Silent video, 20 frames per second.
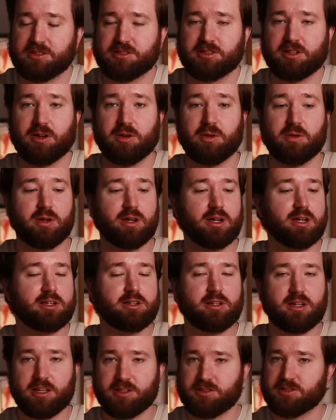So
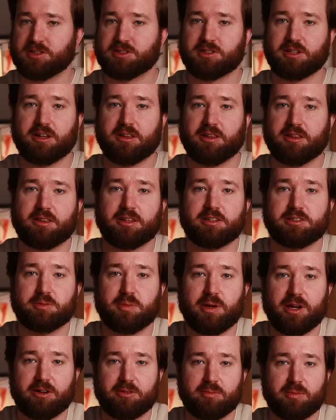it's just another thing to
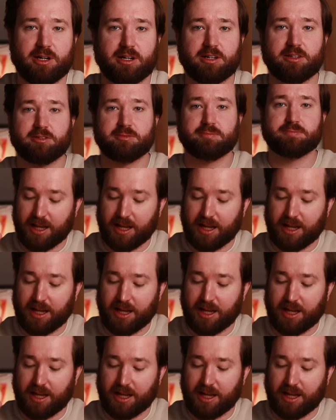bear in mind.